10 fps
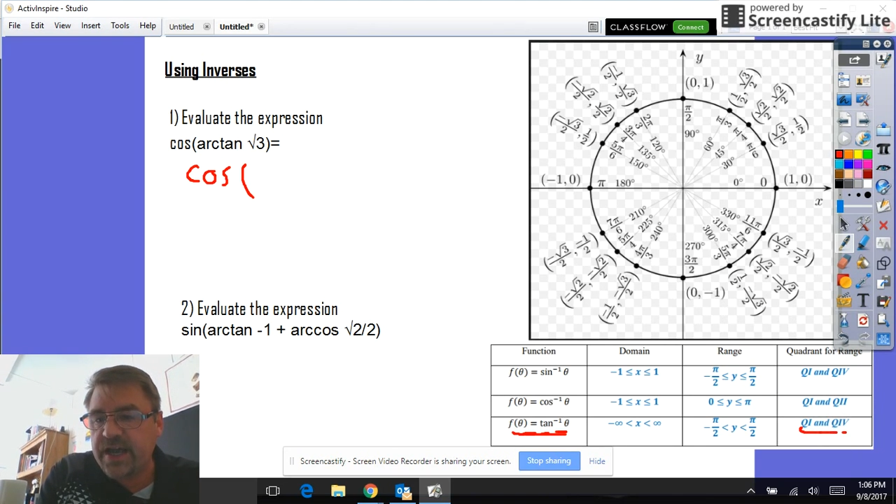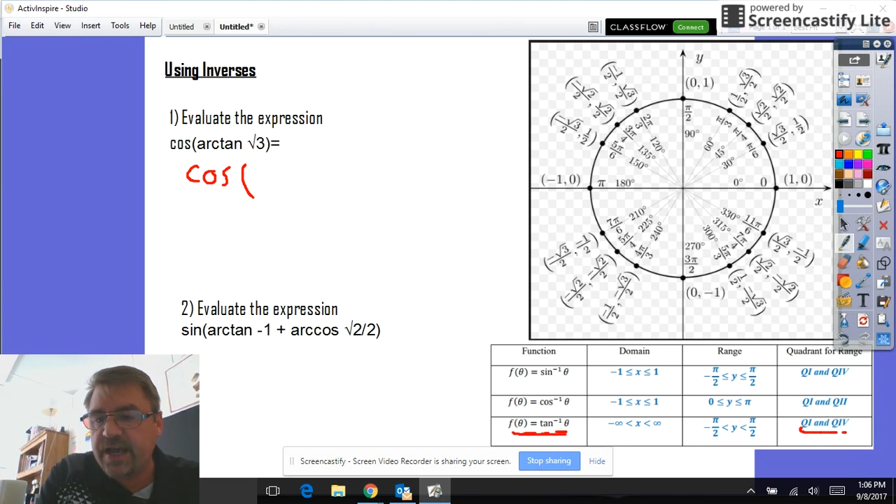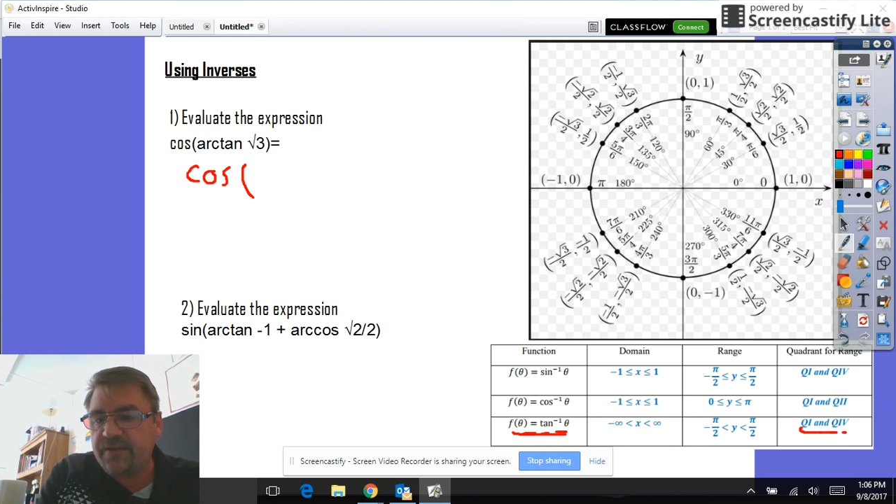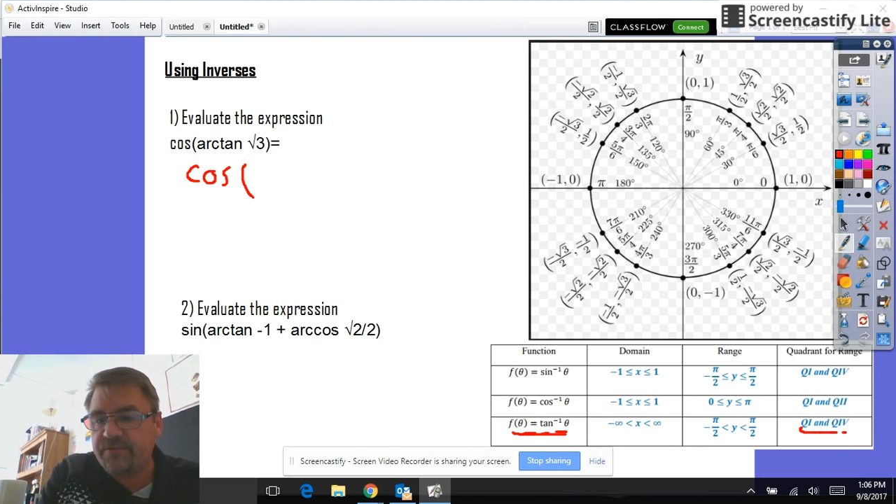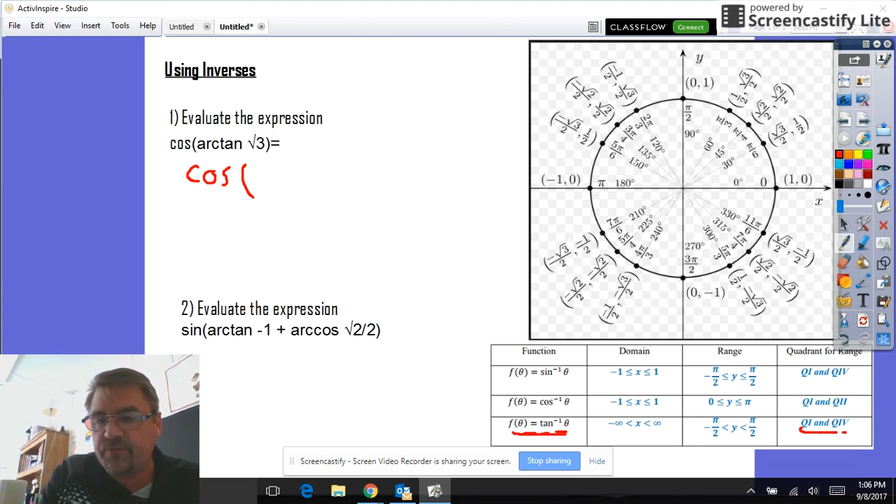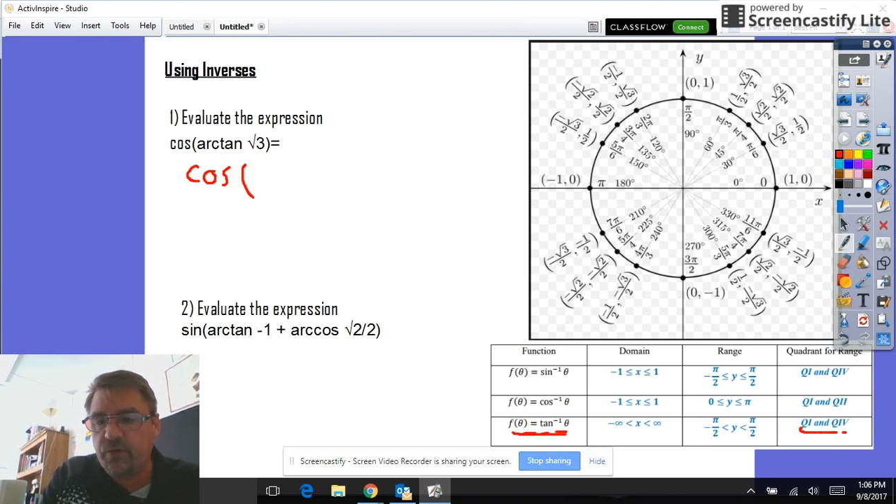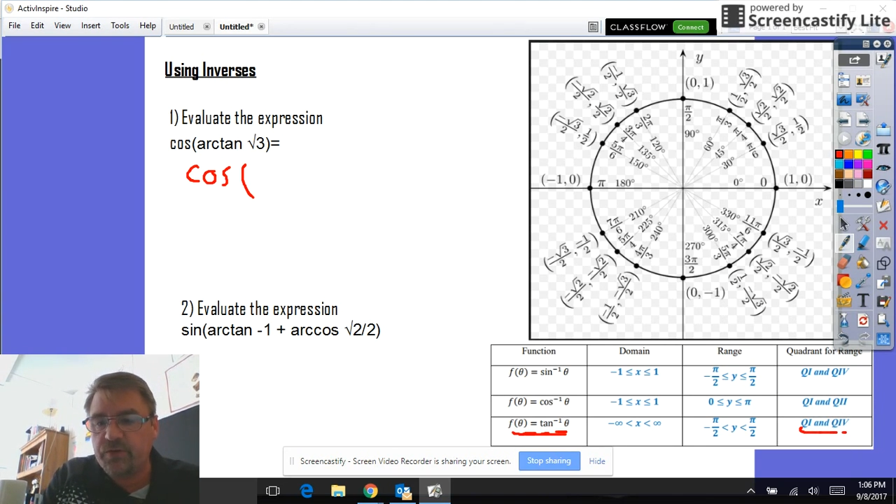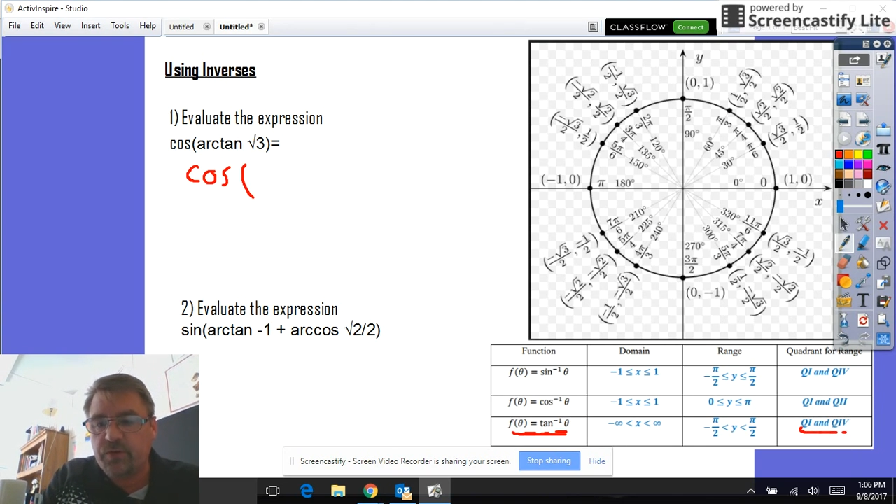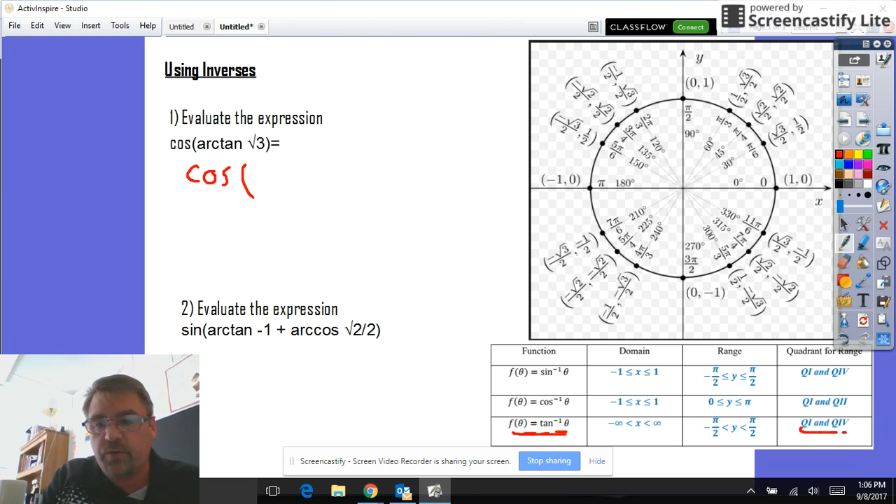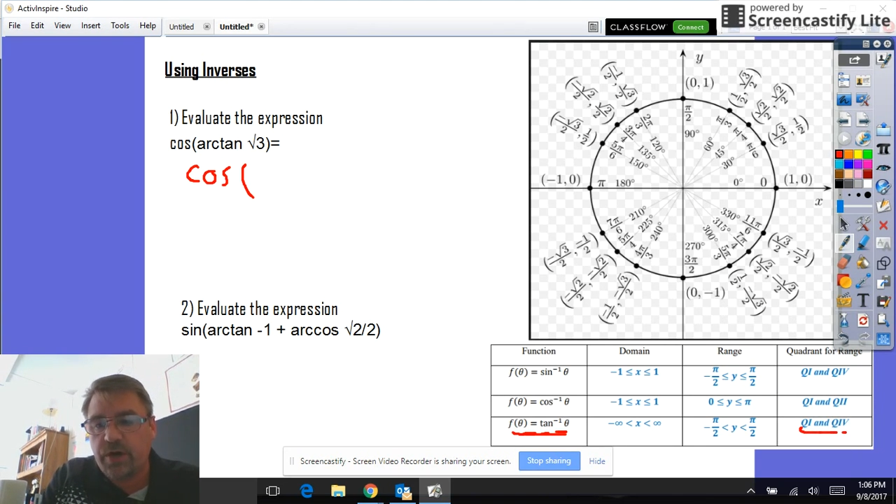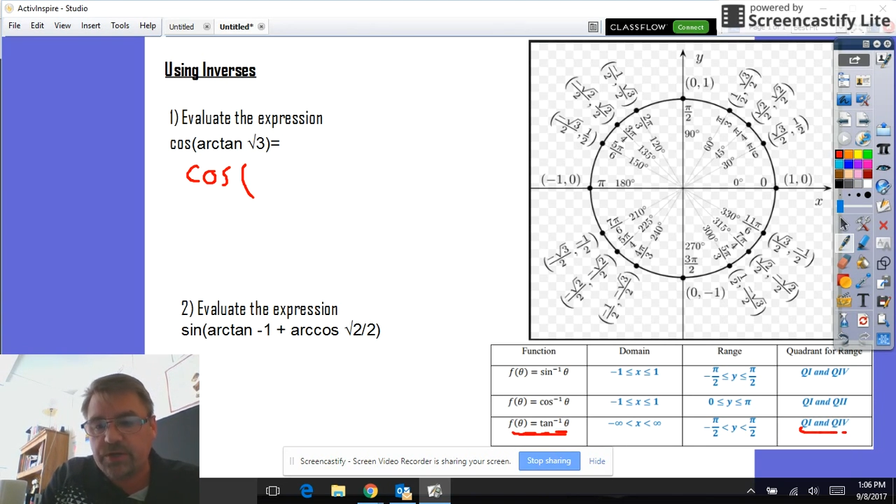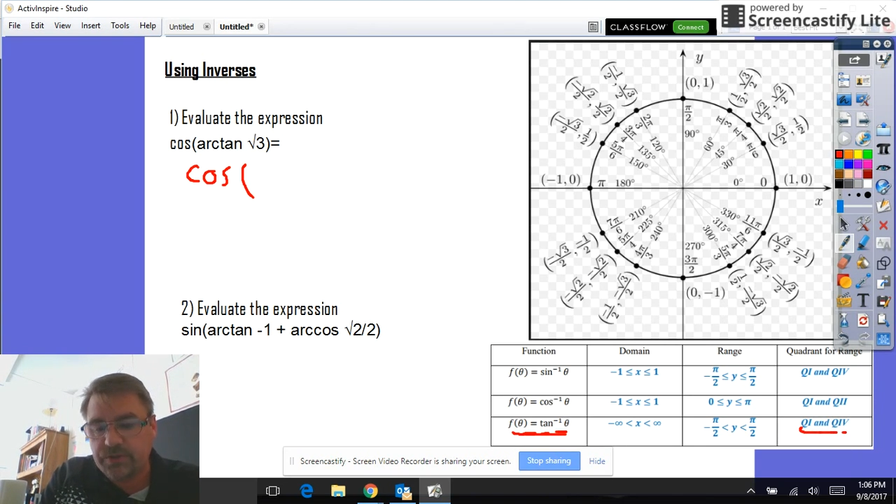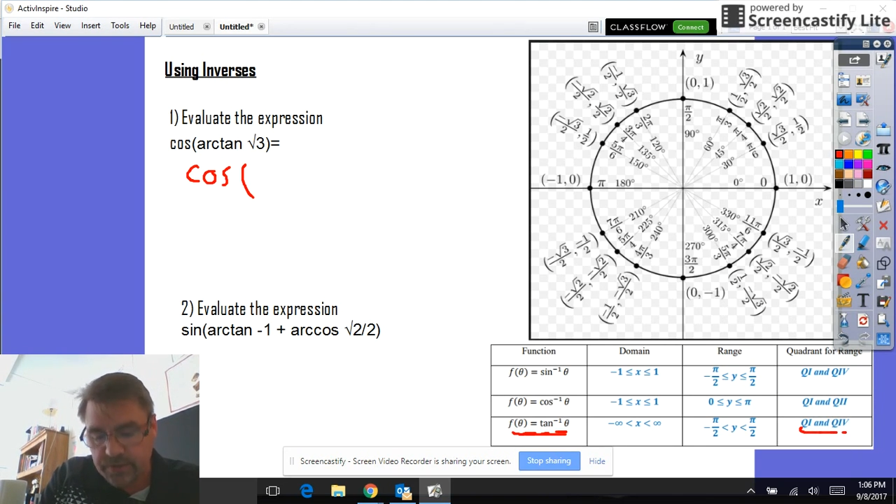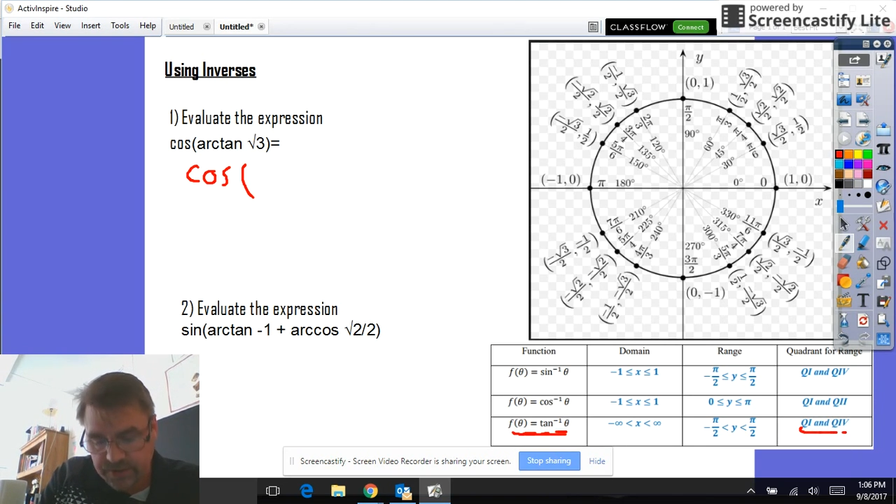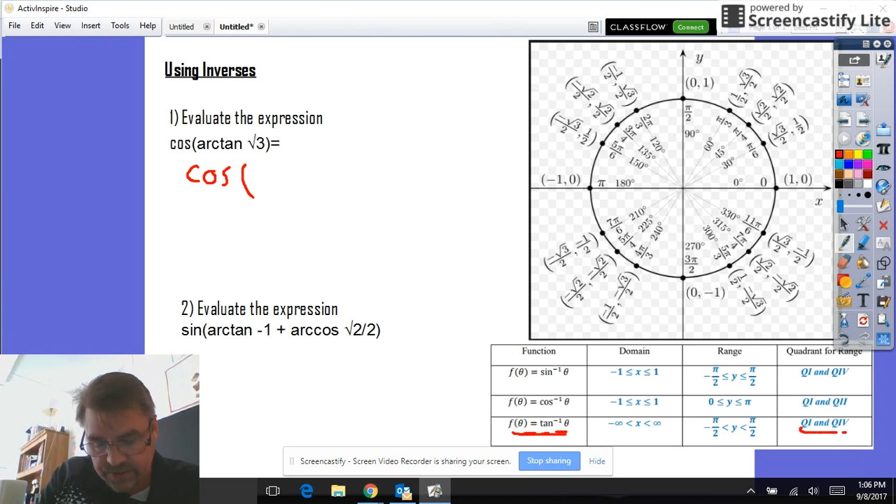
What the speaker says: and fourth quadrant.